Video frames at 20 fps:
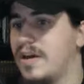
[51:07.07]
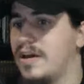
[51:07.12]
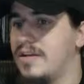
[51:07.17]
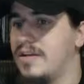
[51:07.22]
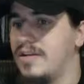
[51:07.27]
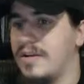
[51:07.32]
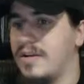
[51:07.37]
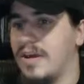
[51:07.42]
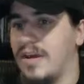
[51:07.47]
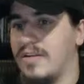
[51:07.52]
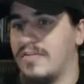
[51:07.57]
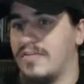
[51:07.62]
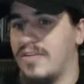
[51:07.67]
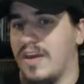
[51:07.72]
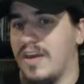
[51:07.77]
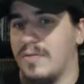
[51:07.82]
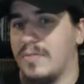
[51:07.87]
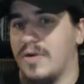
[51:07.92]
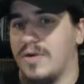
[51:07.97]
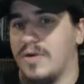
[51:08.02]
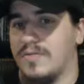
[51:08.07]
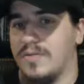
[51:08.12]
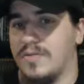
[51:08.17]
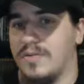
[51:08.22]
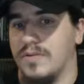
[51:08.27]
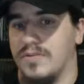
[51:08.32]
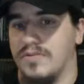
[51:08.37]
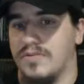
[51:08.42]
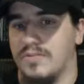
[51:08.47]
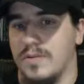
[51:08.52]
The enhanced game offered
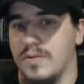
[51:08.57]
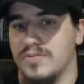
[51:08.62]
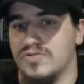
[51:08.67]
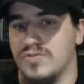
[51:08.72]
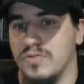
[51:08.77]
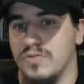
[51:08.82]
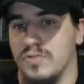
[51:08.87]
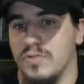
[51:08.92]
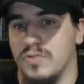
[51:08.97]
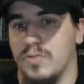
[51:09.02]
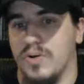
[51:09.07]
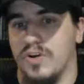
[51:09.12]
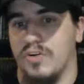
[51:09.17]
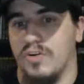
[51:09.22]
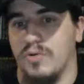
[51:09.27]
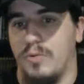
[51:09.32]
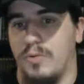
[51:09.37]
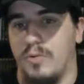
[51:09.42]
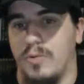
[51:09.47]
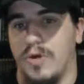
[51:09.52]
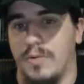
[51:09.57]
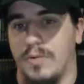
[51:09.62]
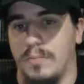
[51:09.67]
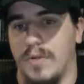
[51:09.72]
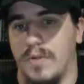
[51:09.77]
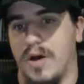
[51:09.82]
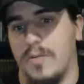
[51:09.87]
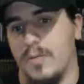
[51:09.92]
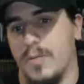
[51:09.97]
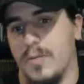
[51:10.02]
a special Wario and
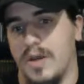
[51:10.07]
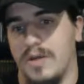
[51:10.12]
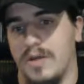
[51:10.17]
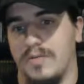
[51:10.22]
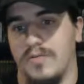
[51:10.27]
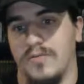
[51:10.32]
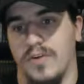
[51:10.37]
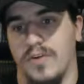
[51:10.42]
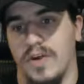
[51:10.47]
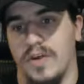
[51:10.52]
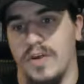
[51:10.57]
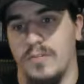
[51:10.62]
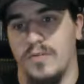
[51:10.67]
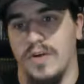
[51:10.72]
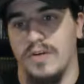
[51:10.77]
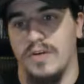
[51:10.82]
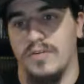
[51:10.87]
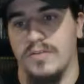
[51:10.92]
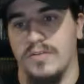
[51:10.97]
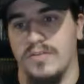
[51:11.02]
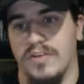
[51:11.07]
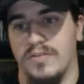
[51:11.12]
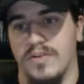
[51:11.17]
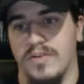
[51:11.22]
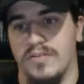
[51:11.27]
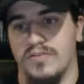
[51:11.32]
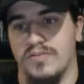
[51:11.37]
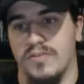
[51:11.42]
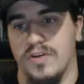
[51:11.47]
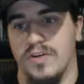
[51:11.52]
Bomberman frame around the TV
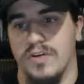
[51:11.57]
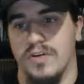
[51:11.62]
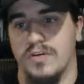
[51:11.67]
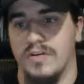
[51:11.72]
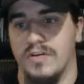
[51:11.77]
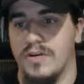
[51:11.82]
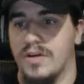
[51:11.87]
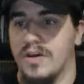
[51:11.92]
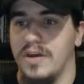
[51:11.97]
screen,